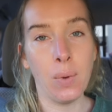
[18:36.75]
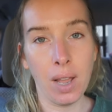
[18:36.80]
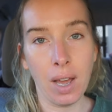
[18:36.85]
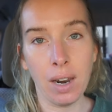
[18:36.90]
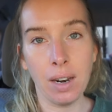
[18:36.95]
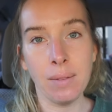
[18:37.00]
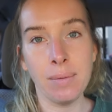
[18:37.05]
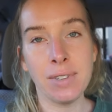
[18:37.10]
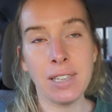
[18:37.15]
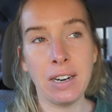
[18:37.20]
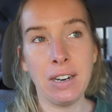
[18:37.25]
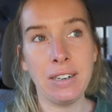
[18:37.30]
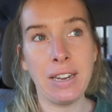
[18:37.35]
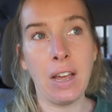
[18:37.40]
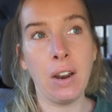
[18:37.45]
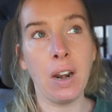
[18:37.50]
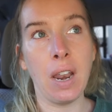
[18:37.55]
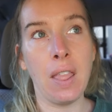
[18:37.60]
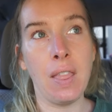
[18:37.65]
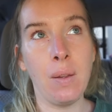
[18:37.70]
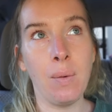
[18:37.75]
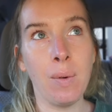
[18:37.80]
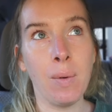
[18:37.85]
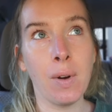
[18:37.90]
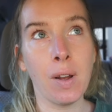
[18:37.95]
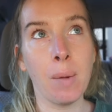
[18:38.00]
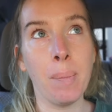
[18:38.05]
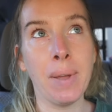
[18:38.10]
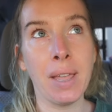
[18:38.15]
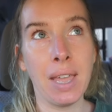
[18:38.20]
we got him settled down and then we
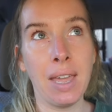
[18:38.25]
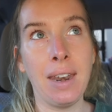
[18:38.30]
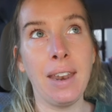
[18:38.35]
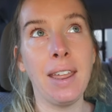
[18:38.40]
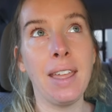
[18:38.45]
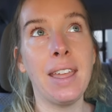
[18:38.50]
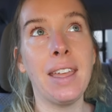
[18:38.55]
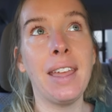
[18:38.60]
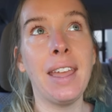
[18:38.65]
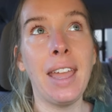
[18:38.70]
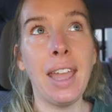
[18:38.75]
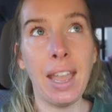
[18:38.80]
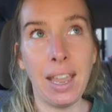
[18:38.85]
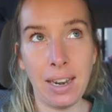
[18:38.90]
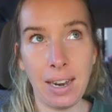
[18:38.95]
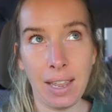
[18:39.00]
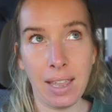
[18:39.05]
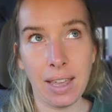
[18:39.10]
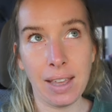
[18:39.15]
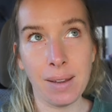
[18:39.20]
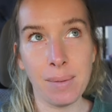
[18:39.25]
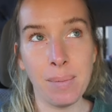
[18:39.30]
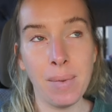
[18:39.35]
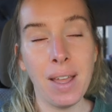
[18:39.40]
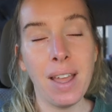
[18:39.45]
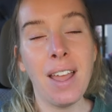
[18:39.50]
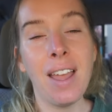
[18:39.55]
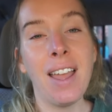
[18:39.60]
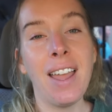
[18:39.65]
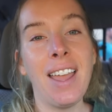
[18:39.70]
woke up again at eight A M
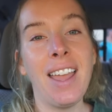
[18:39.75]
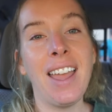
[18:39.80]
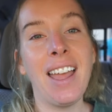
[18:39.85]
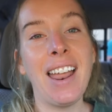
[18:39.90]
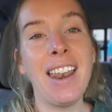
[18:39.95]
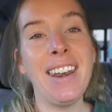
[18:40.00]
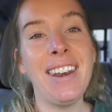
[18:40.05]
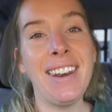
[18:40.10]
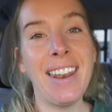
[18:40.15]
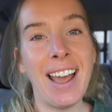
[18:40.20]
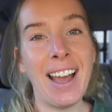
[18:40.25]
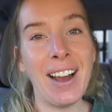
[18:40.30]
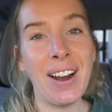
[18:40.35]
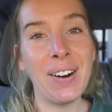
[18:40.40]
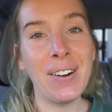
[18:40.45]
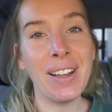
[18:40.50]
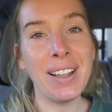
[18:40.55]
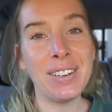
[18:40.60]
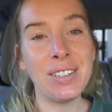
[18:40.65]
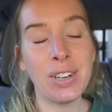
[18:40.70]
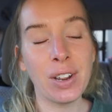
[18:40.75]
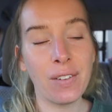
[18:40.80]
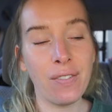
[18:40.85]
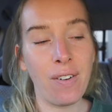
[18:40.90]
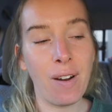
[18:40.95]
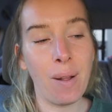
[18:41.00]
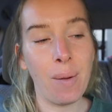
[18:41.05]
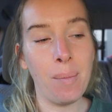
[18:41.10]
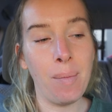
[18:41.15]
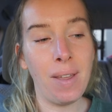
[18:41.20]
and now it took
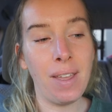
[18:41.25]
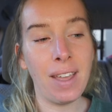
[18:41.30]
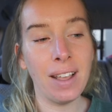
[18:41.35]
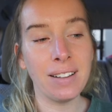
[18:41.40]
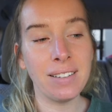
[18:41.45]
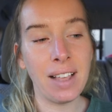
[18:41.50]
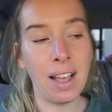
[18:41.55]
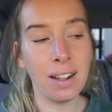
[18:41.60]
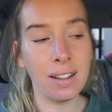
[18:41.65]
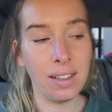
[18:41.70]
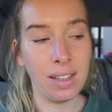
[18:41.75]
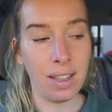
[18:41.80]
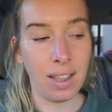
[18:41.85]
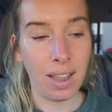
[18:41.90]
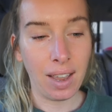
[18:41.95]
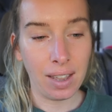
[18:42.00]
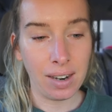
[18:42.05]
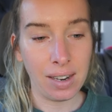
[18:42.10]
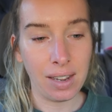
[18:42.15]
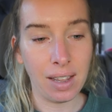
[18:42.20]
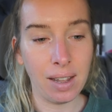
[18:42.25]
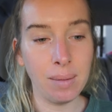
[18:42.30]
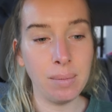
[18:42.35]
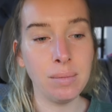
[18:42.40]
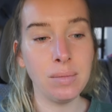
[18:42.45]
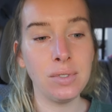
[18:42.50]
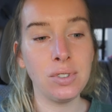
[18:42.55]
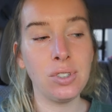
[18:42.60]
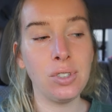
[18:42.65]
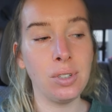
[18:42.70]
from exactly eight A
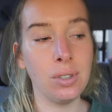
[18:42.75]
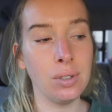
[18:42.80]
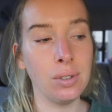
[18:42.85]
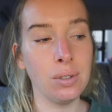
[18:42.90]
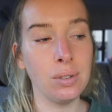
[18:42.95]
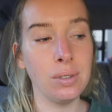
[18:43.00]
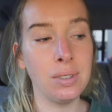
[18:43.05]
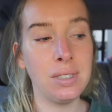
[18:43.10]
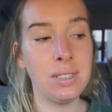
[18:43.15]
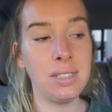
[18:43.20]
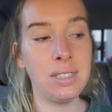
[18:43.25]
M to